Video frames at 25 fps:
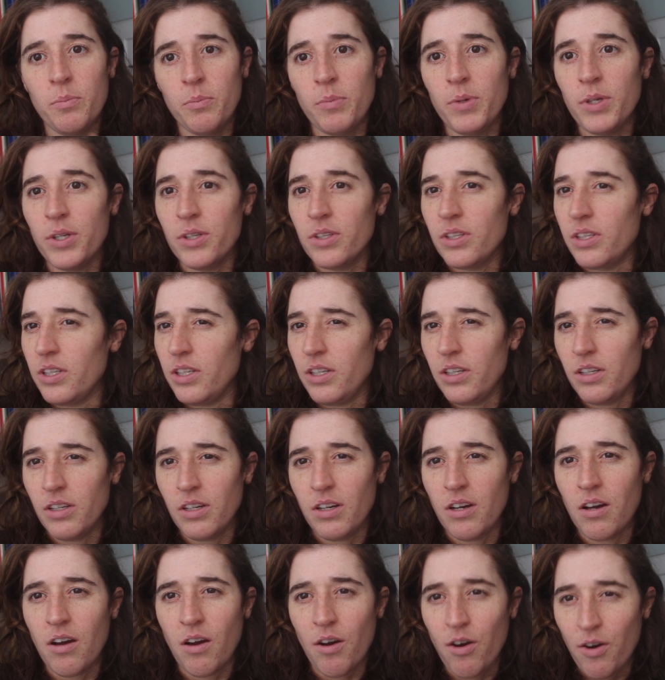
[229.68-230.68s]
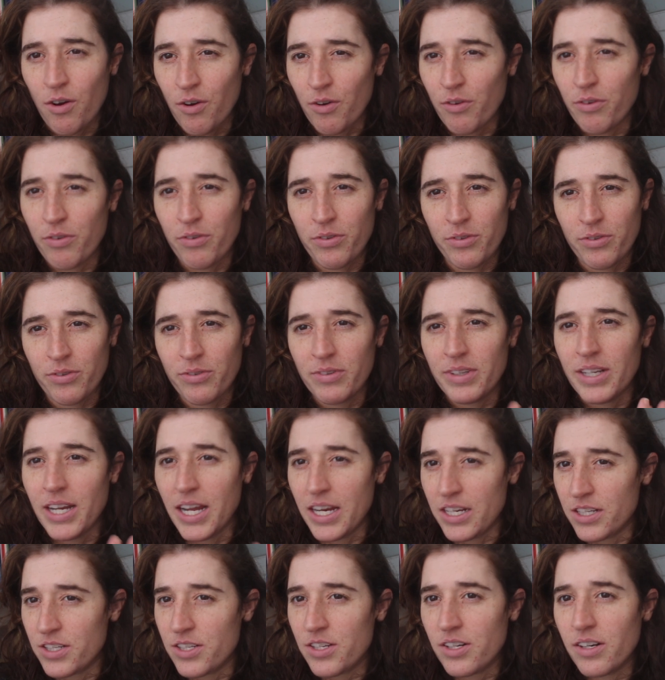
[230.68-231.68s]
beauty of
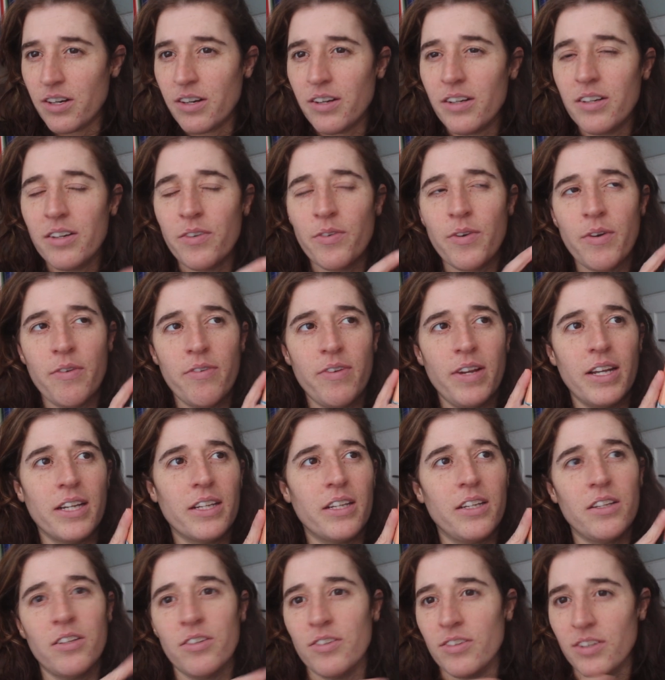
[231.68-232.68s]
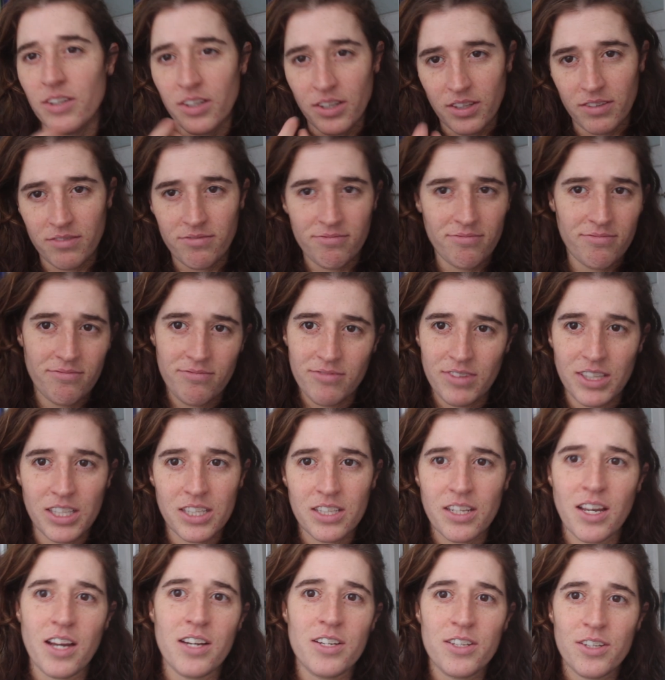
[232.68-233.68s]
nature reflected on the
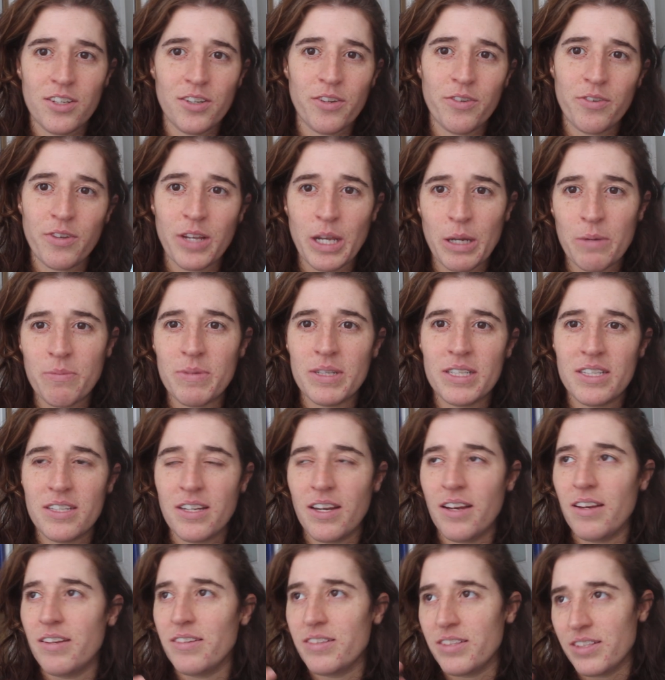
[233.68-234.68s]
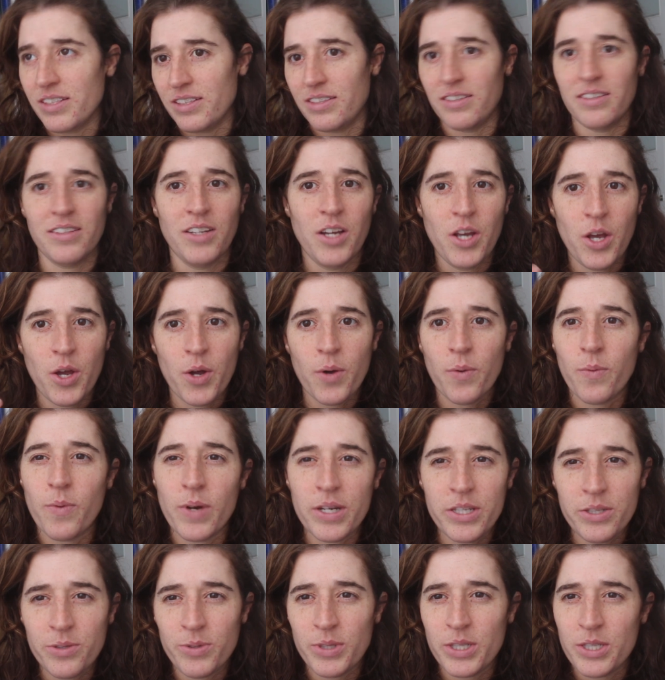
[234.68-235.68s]
discussion of climate change and
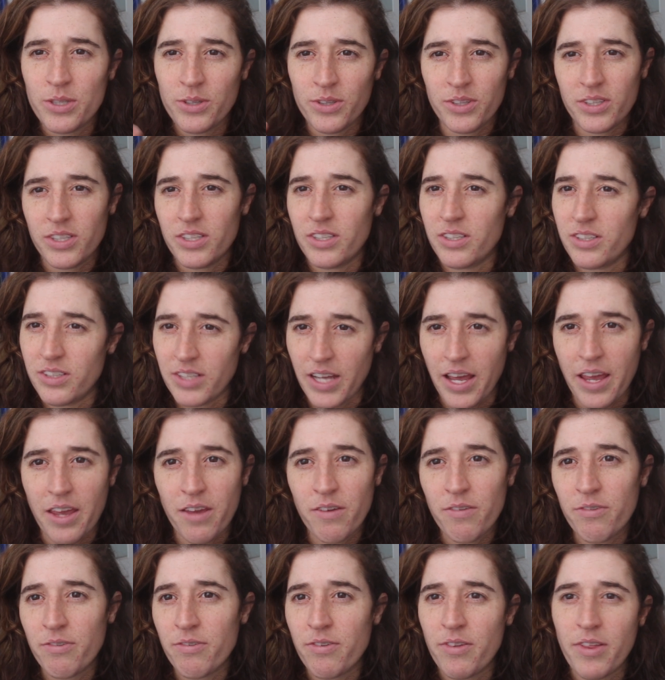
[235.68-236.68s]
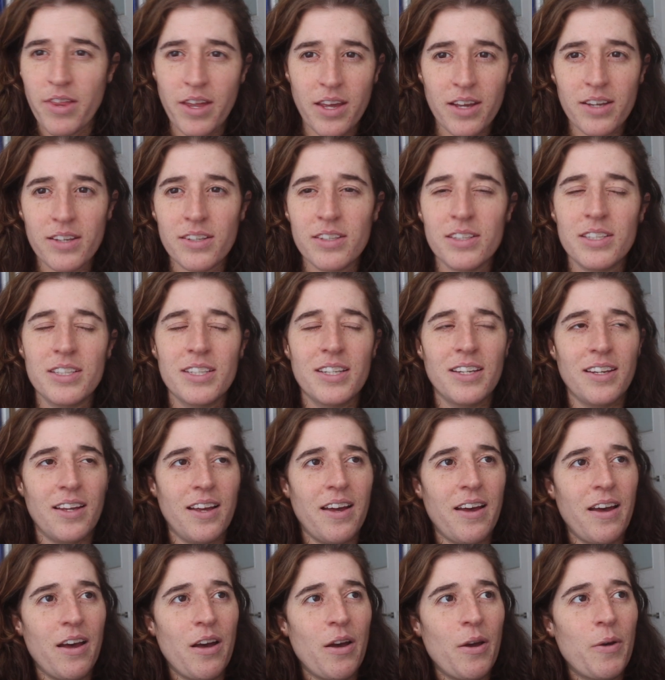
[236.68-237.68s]
why we should save things.
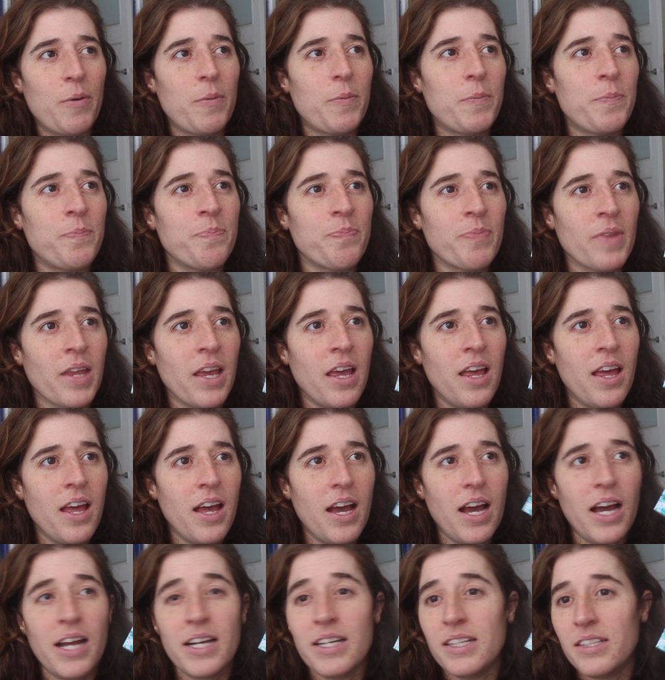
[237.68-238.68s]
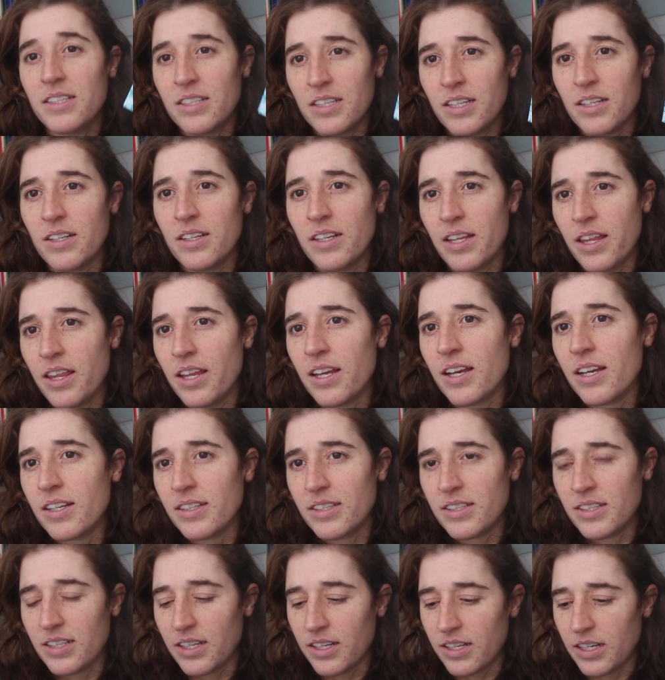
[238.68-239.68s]
And I think
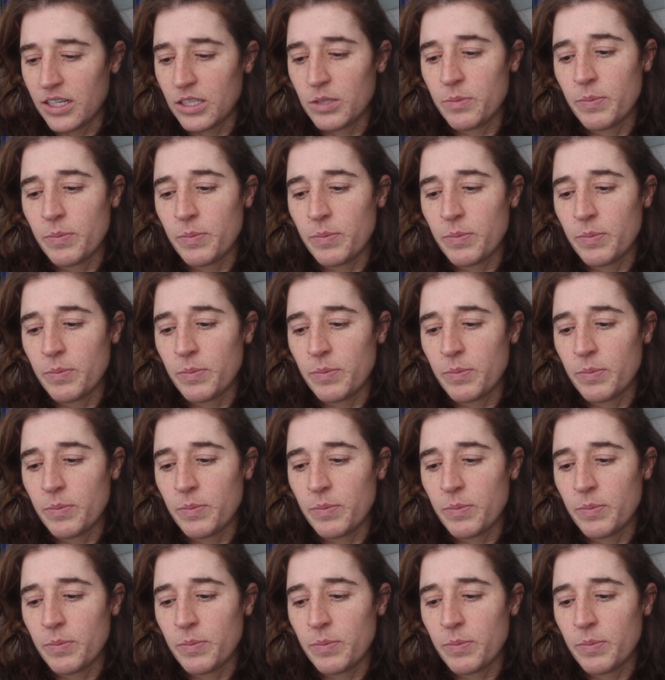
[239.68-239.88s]
it's an